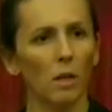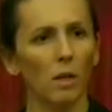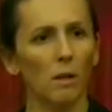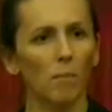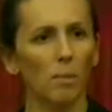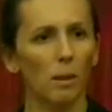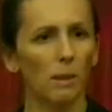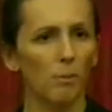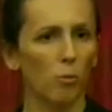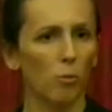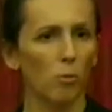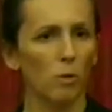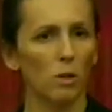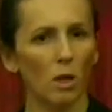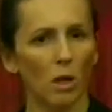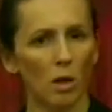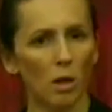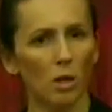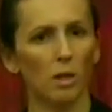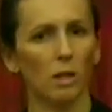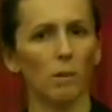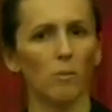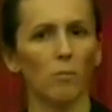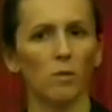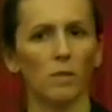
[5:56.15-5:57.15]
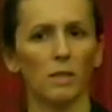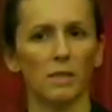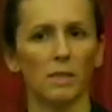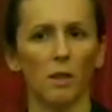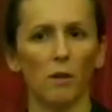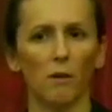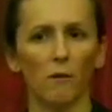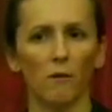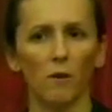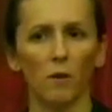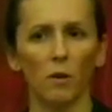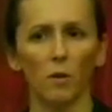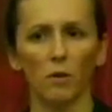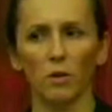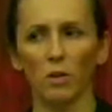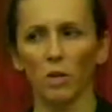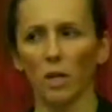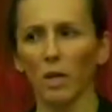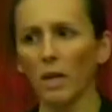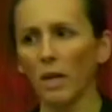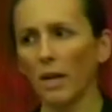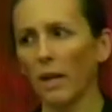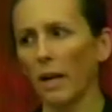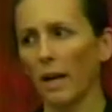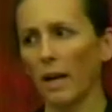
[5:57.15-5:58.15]
People would call up with cell phones
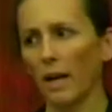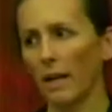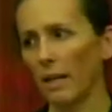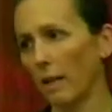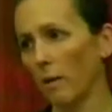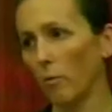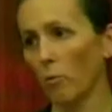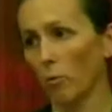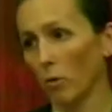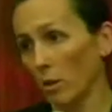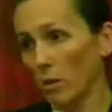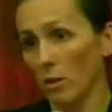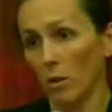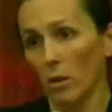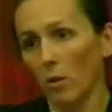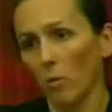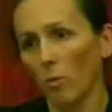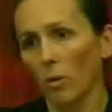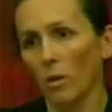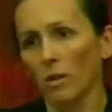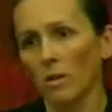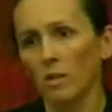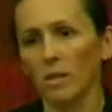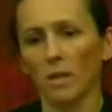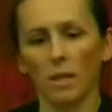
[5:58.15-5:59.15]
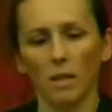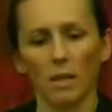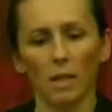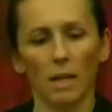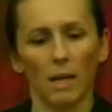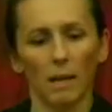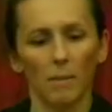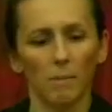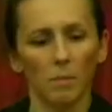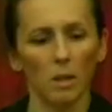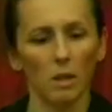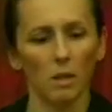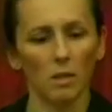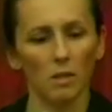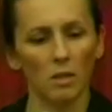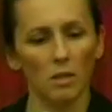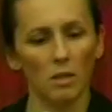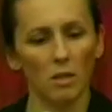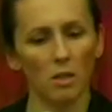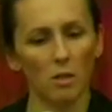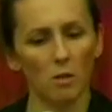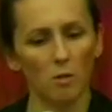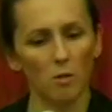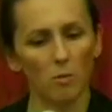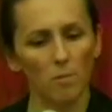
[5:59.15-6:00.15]
and they wouldn't know where to send the ambulance
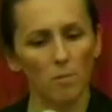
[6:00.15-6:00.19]
to.